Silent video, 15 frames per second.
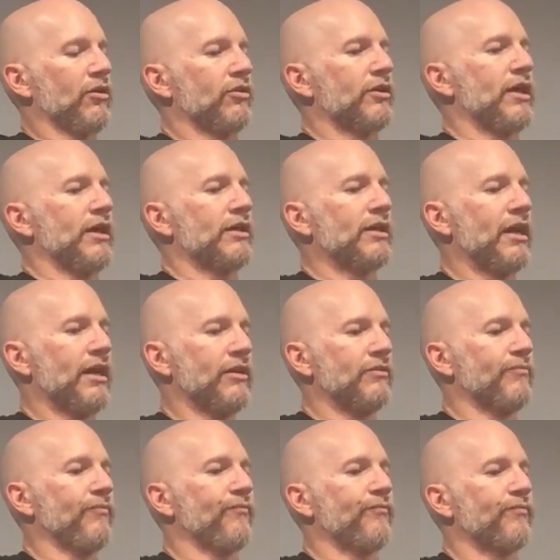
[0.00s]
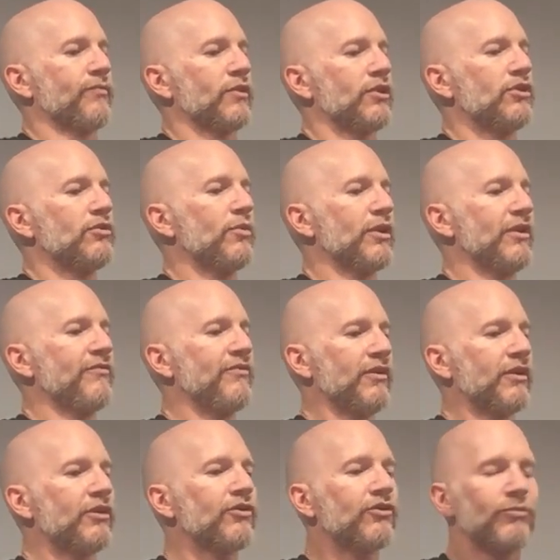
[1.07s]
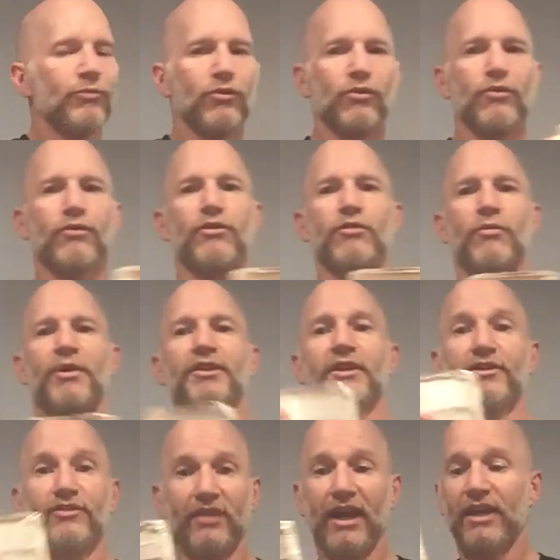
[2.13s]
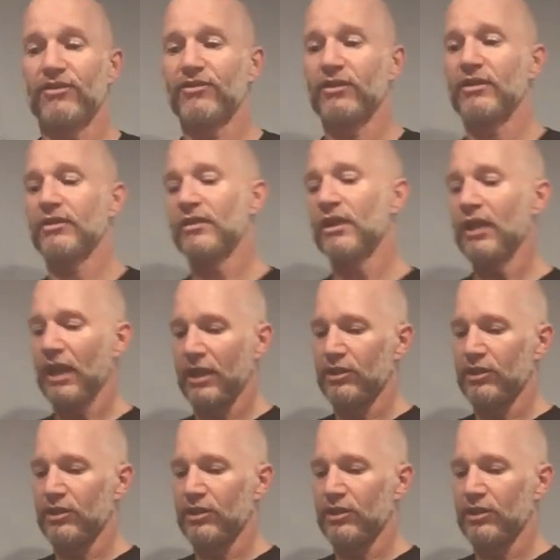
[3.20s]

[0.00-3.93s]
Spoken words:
Okay, again, you want it very smooth, you want the tension,